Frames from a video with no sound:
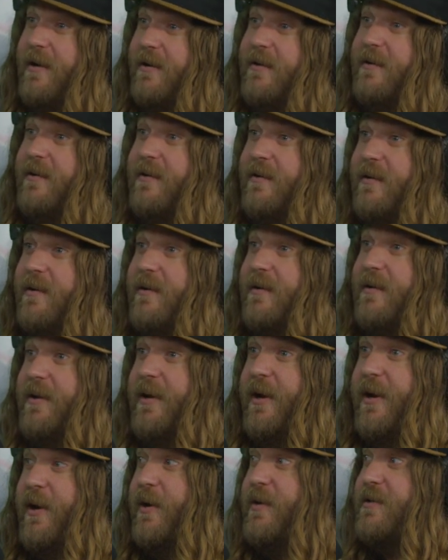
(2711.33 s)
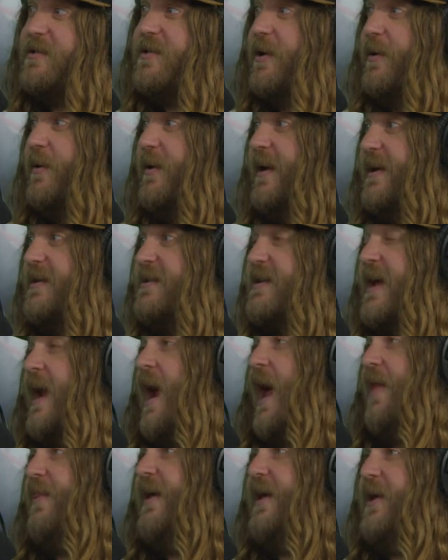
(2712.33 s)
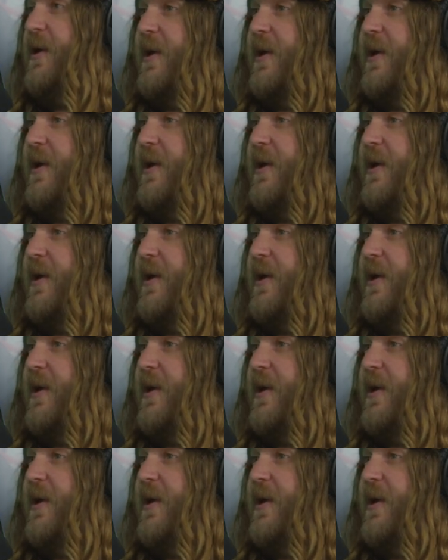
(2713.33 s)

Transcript: Yeah, you know, so it's and I think